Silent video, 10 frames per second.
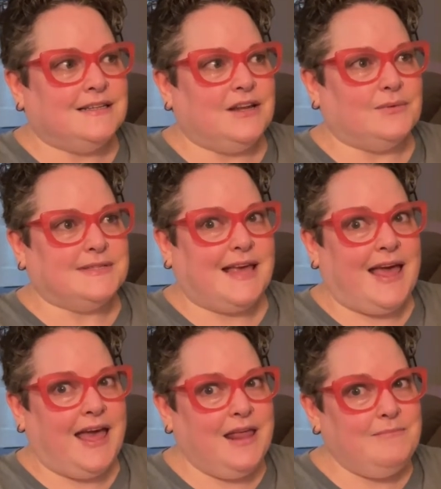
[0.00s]
there was a
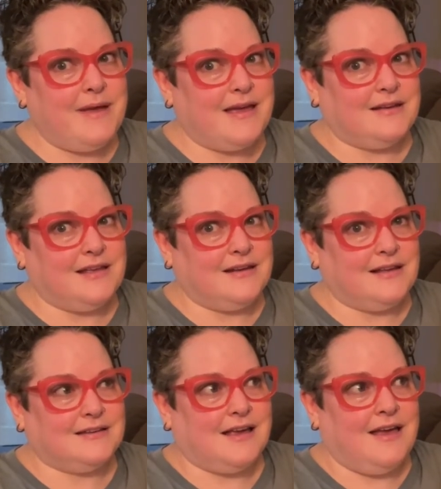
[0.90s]
headband in
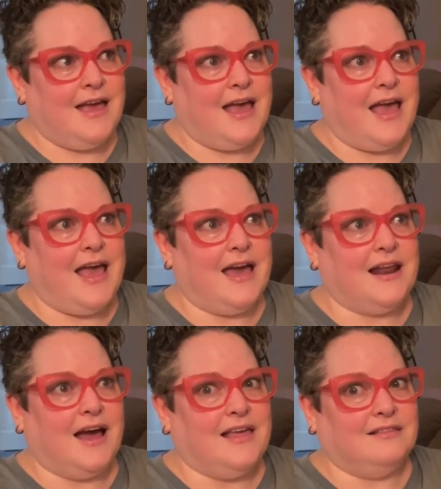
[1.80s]
it. And
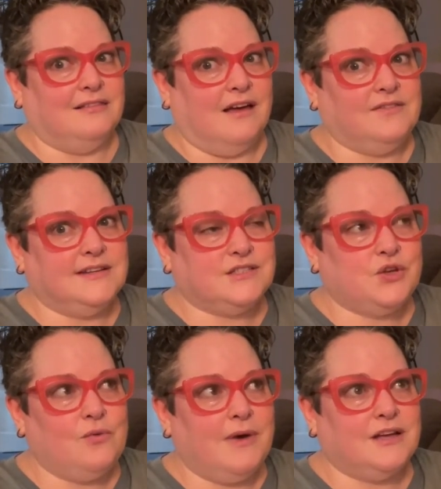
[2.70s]
I loved it
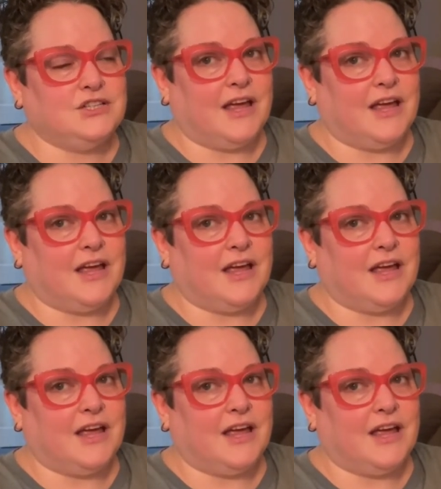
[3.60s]
so much,